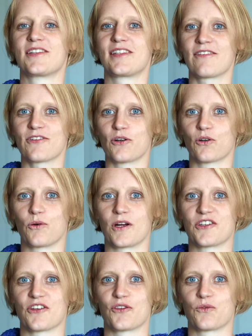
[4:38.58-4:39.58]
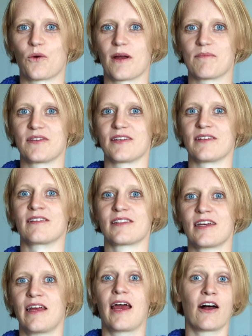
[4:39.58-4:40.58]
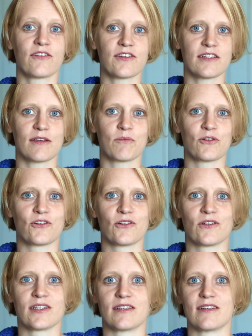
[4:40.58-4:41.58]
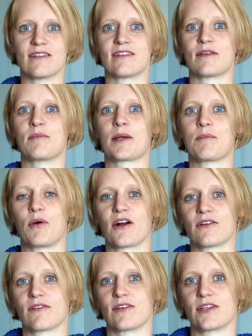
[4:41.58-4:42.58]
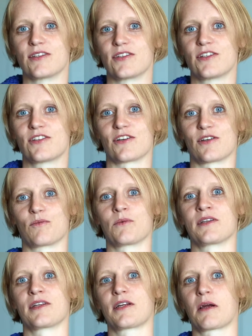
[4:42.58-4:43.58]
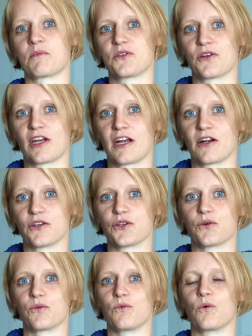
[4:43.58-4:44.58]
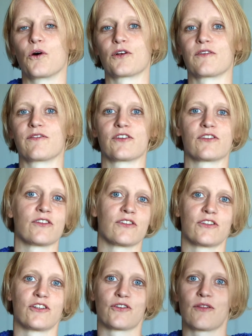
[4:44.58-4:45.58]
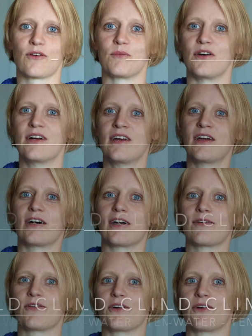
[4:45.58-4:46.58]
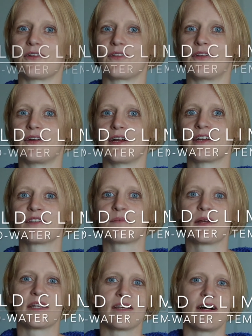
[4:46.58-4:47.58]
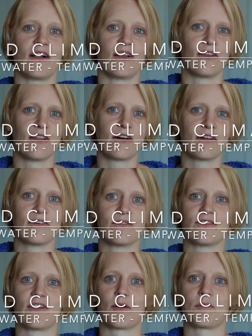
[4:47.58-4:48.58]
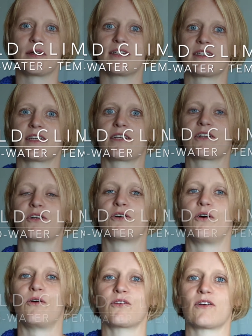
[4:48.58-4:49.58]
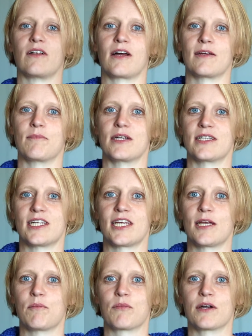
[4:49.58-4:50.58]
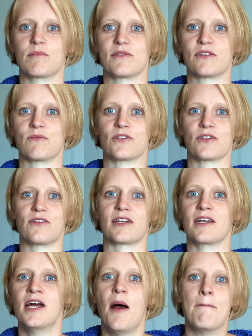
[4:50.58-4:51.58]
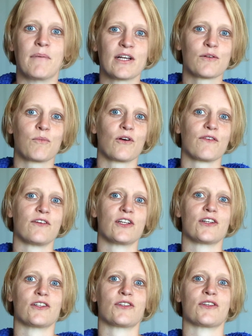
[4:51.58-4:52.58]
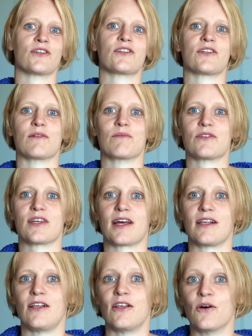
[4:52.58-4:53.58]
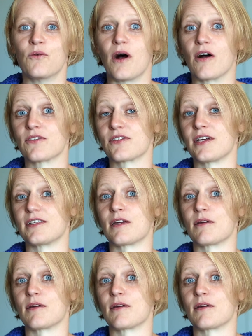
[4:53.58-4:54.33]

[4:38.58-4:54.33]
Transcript: several questions wrapped in this. Outside temperature is a big part of the decision when it comes to air to water versus geothermal. However, there has been a lot of development in cold climate heat pumps, resulting in much more efficient systems at low outside